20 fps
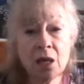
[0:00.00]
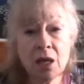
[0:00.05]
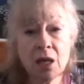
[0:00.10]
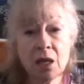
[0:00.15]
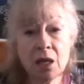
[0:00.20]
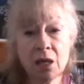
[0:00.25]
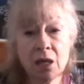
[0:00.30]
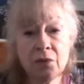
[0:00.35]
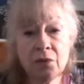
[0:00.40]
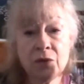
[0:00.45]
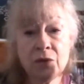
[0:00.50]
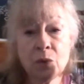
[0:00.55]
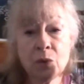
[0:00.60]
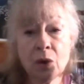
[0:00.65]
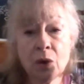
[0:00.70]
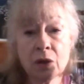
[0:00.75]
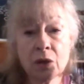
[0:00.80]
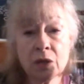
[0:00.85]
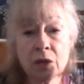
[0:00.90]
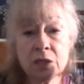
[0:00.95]
If you are
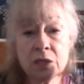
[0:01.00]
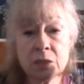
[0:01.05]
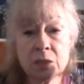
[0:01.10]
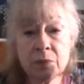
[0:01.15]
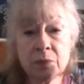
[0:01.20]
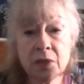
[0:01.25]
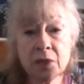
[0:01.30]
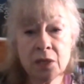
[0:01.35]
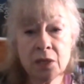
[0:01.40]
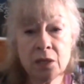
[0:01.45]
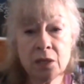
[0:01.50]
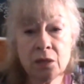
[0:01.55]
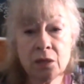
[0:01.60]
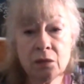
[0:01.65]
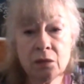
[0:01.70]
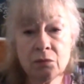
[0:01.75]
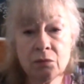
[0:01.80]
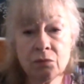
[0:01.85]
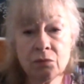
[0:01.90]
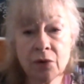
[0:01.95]
going to be
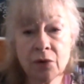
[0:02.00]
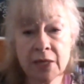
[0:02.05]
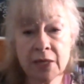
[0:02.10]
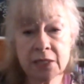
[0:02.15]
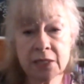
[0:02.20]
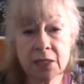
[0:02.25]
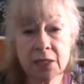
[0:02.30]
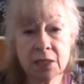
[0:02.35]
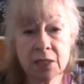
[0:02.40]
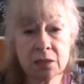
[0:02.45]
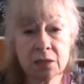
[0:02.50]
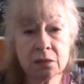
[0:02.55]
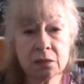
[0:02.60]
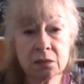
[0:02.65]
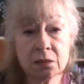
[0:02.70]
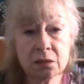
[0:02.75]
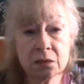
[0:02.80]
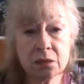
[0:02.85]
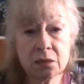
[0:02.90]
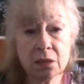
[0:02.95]
writing
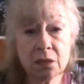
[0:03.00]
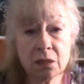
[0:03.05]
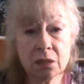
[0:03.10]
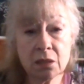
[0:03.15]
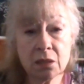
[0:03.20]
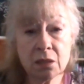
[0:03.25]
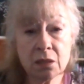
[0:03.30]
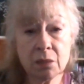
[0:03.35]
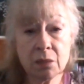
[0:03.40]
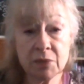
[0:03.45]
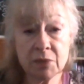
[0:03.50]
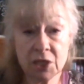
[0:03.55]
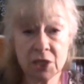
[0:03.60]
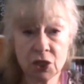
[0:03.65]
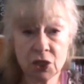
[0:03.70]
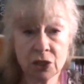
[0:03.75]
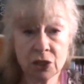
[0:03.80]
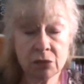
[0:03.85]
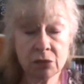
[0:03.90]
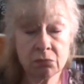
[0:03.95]
a
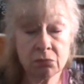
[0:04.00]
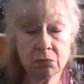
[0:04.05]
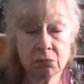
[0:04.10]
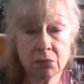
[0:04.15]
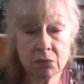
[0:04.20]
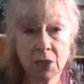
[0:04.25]
petition,